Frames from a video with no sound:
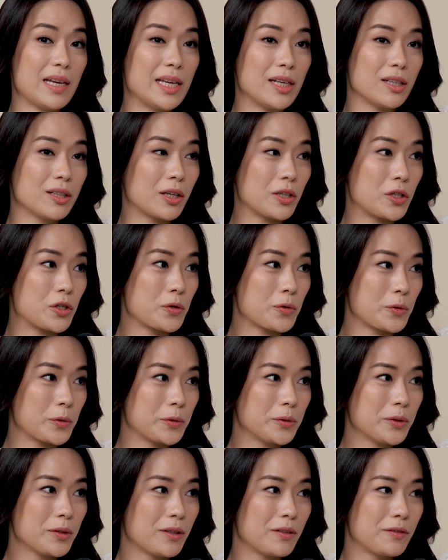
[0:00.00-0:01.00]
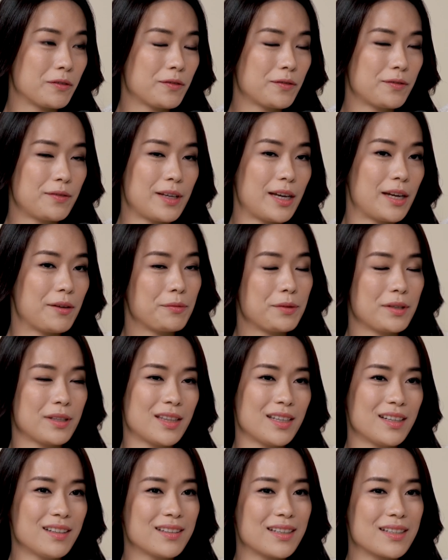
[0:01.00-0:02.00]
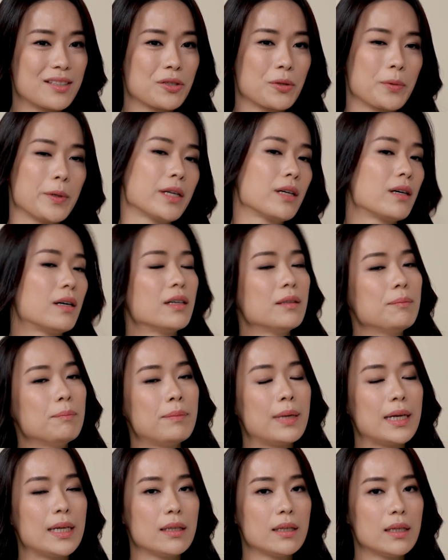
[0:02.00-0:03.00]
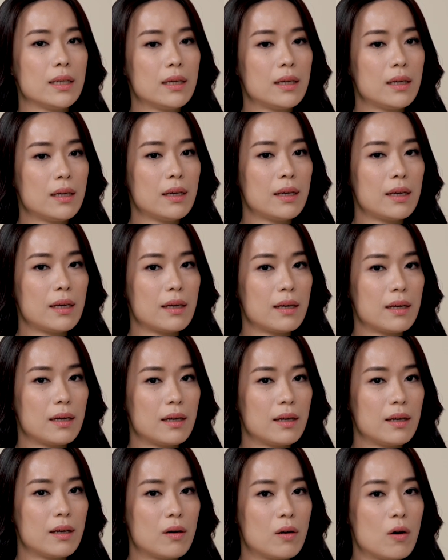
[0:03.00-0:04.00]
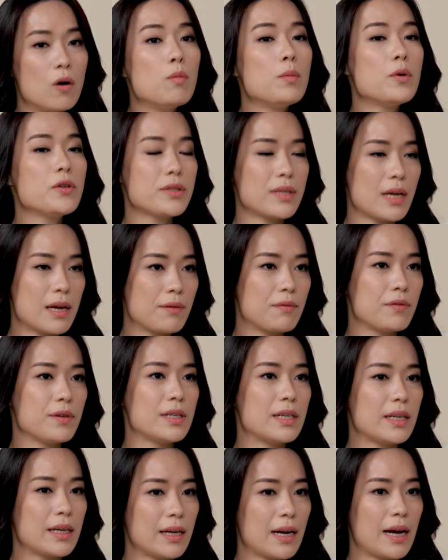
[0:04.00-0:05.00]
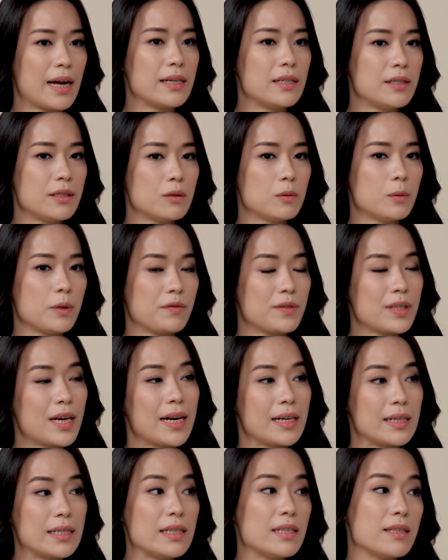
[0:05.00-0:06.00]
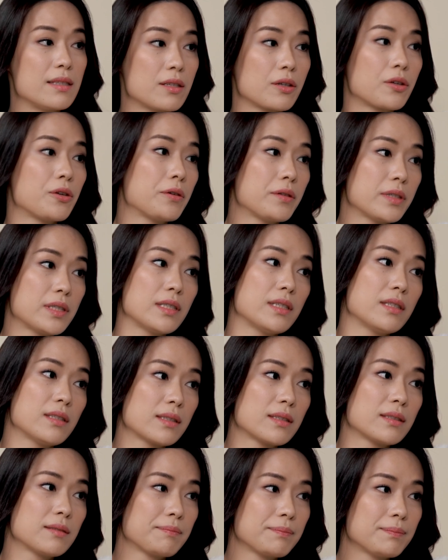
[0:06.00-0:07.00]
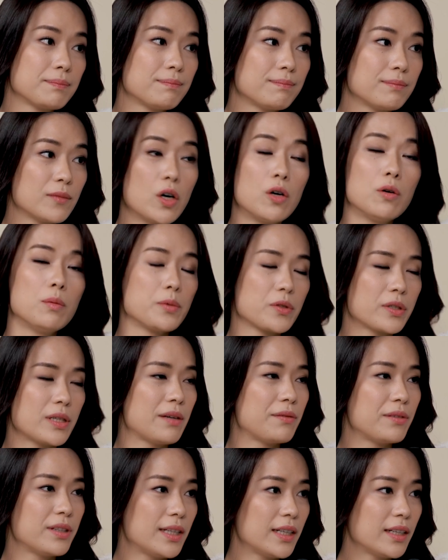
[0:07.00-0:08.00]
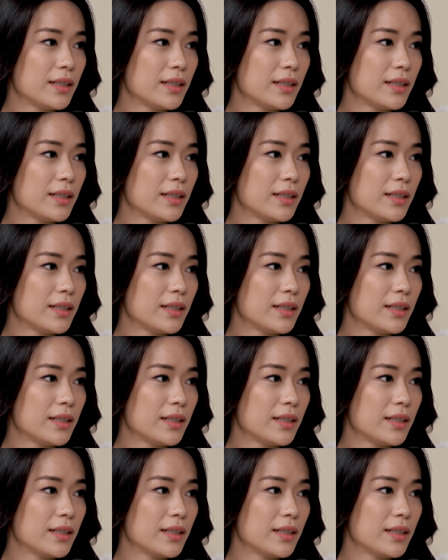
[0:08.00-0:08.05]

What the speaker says: in control of everything that's going on, but almost every day I deal with tiny insecurities. Almost every day.